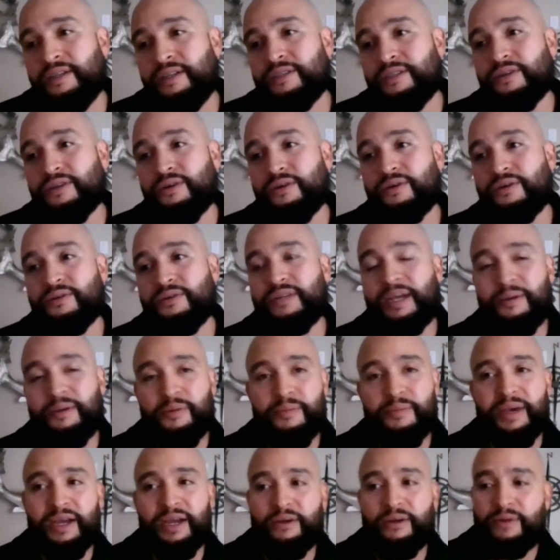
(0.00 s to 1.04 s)
So
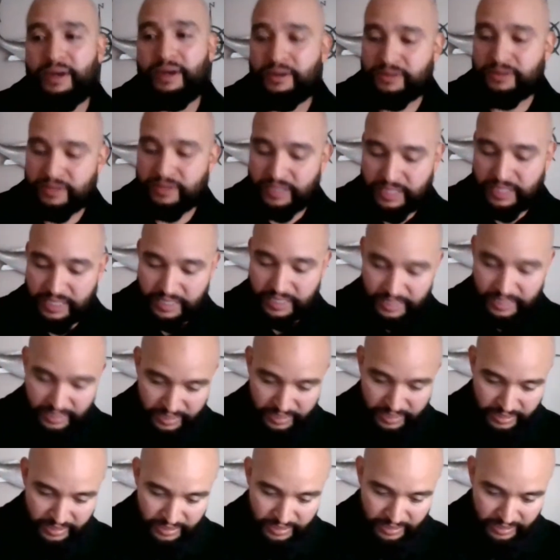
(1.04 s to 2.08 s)
diamondback, rattlesnake,
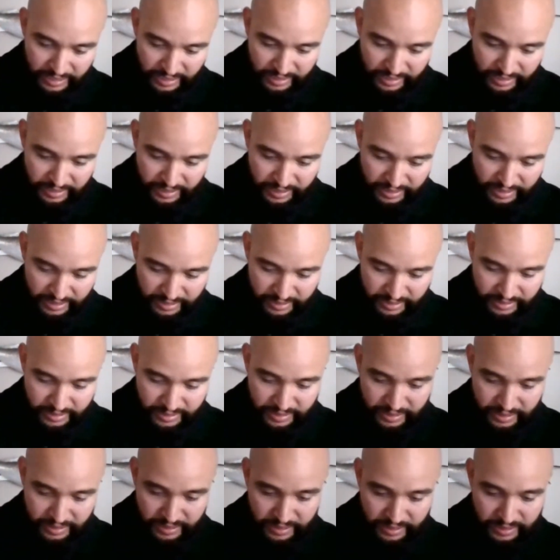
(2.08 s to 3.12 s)
and
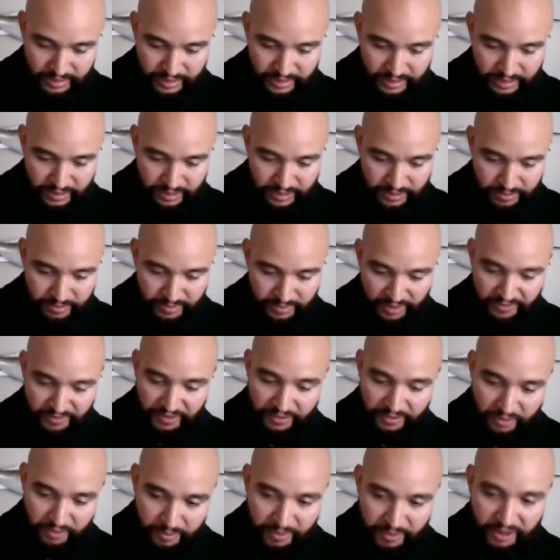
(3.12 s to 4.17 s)
then my
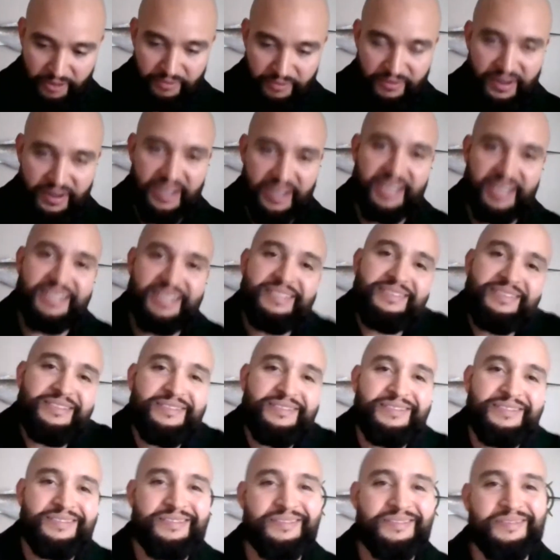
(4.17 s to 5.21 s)
favorite butterfly
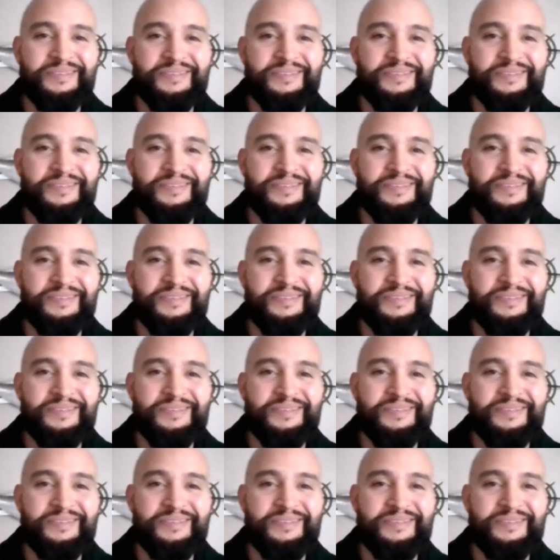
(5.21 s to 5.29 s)
is,